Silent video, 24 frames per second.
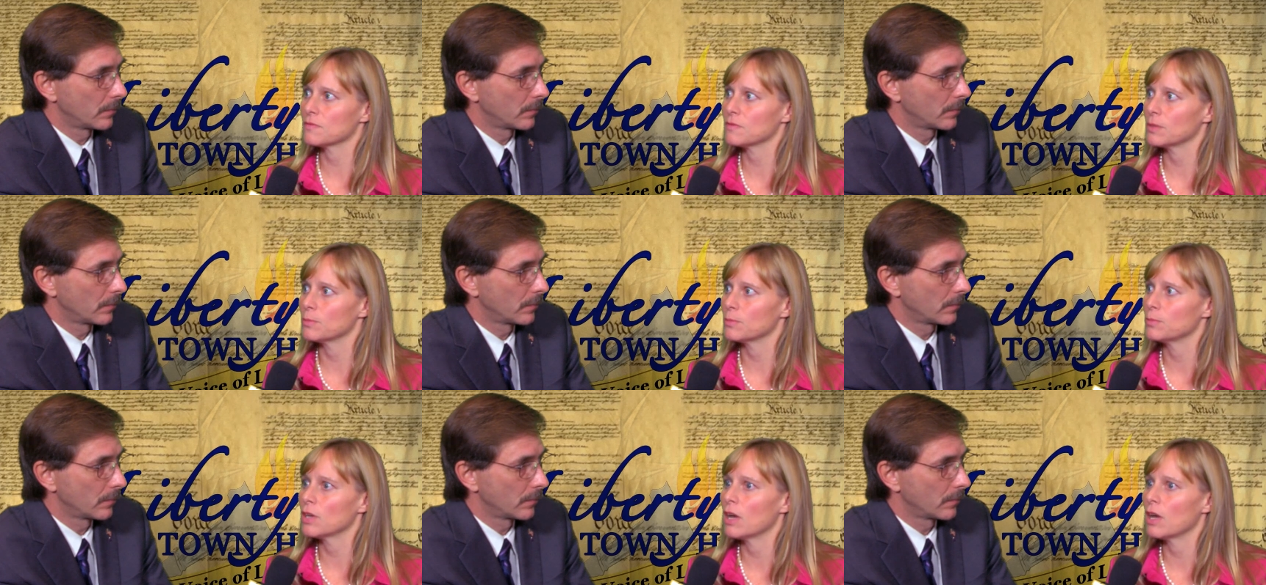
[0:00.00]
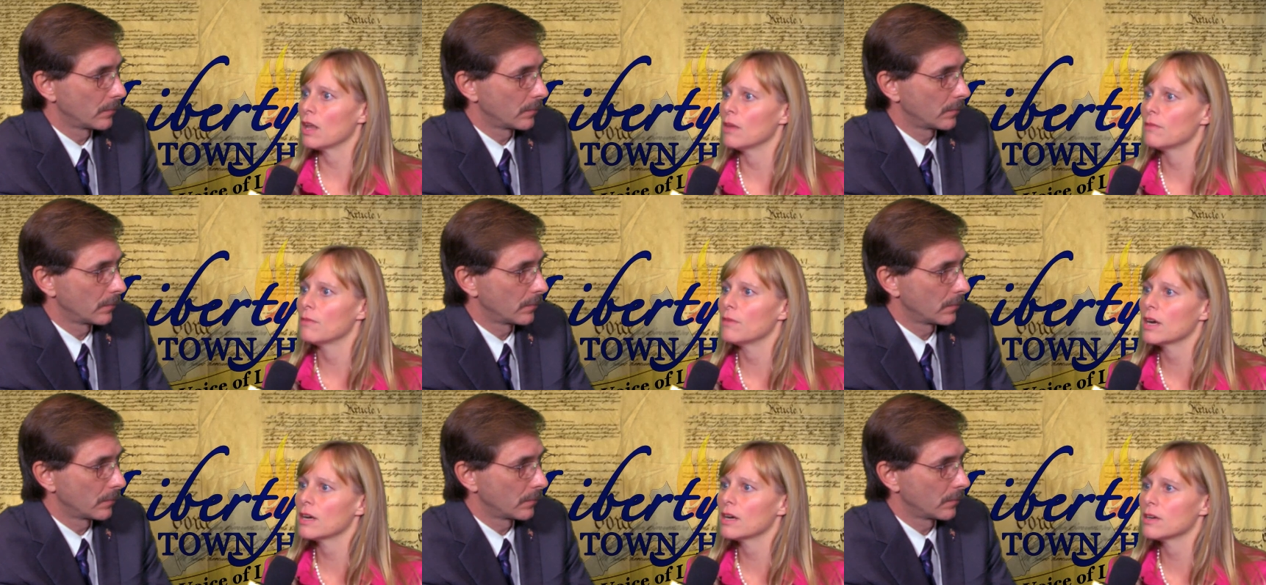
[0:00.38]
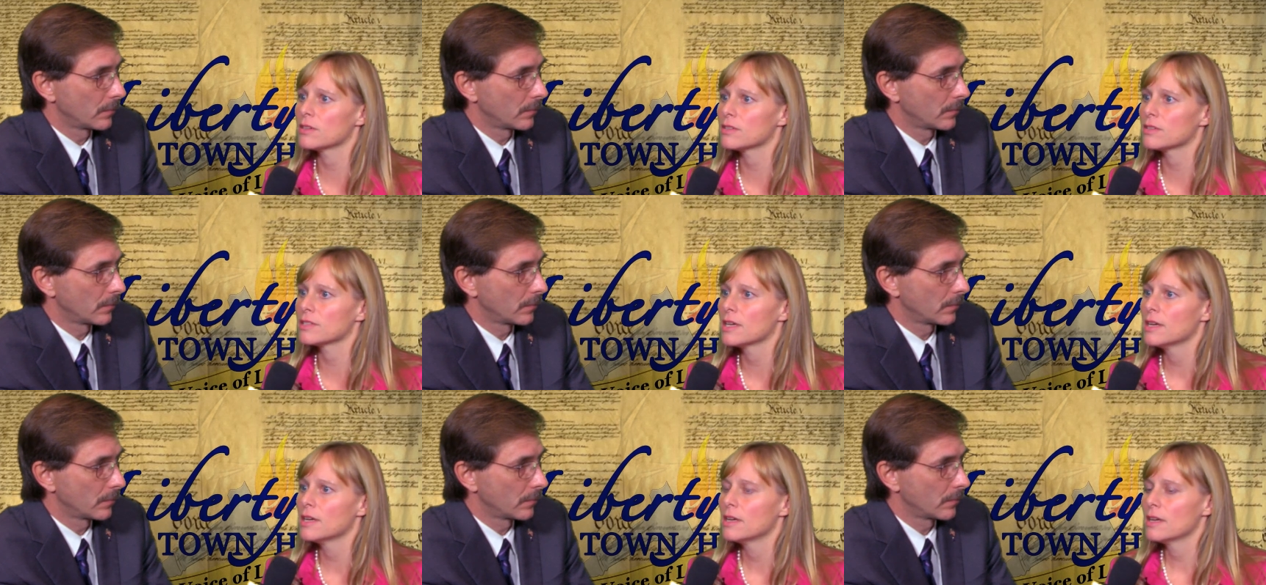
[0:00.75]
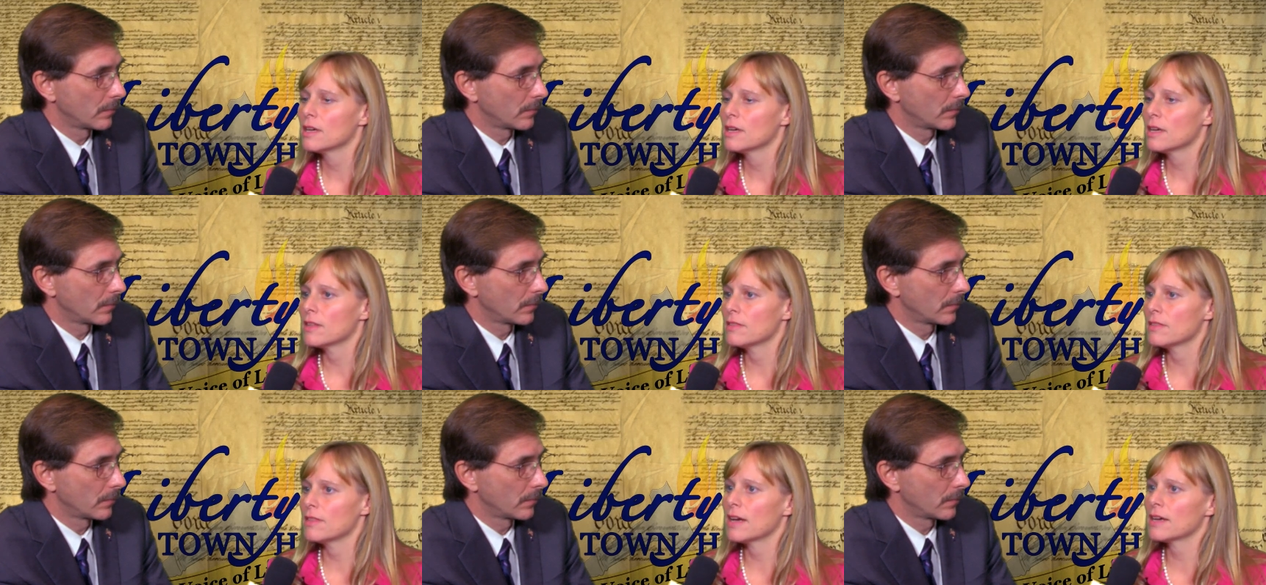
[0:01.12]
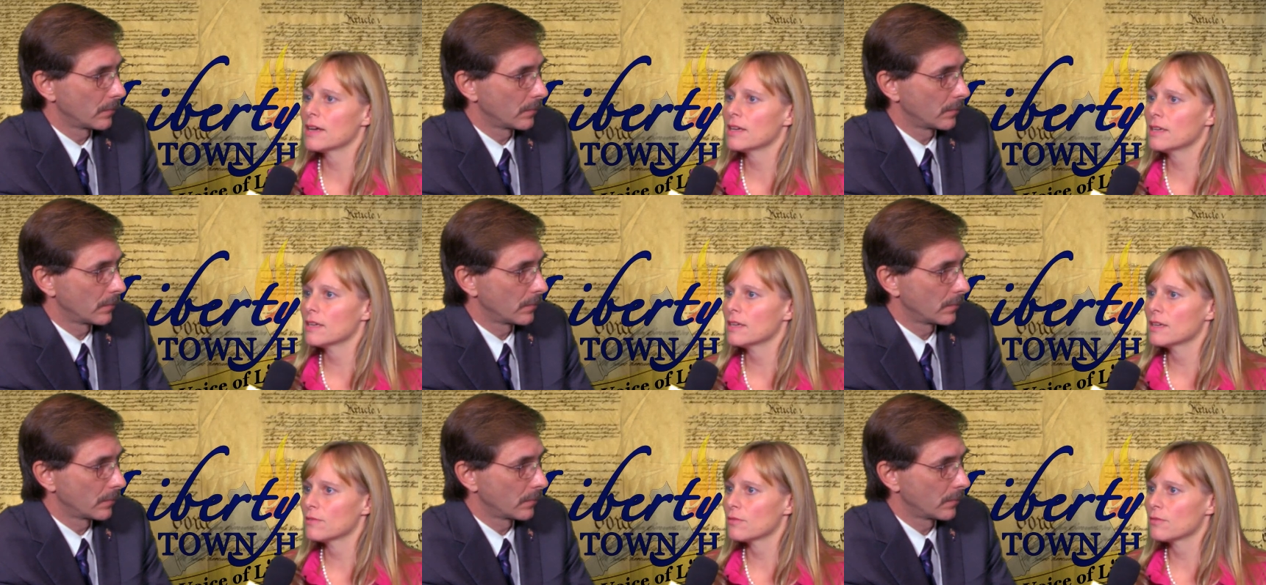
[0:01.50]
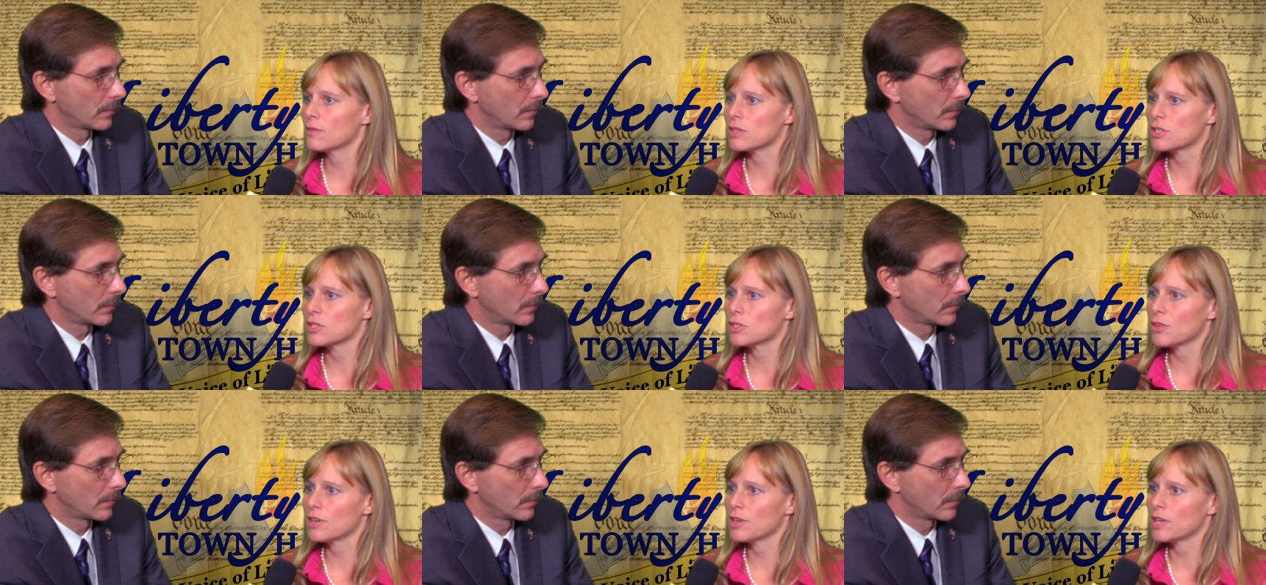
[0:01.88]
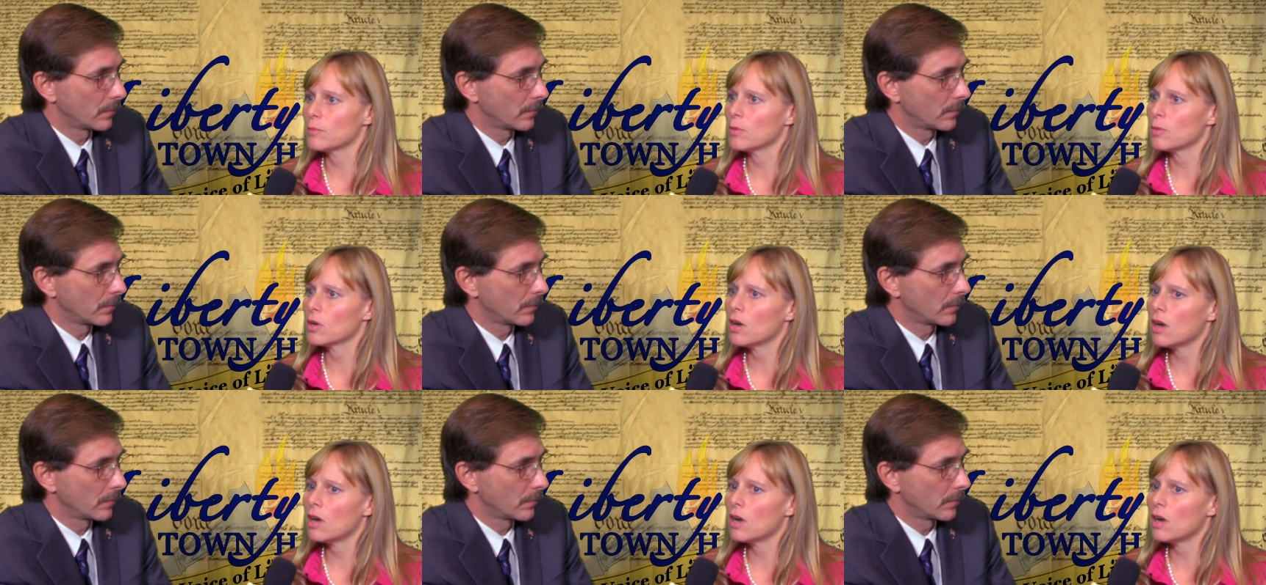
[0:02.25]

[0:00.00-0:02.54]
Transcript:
Speaker 1: flipped all of ours, that can get frustrating.